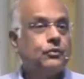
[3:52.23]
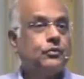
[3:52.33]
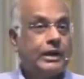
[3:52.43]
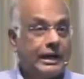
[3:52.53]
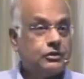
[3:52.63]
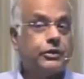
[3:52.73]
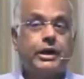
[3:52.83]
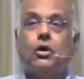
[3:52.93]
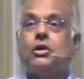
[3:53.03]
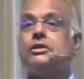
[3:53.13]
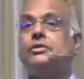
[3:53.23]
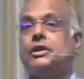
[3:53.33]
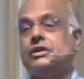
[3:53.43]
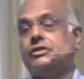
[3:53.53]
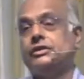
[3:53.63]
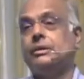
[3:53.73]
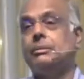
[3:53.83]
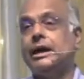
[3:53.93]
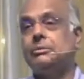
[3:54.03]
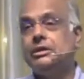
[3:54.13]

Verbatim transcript: that is recorded for us in the Bible,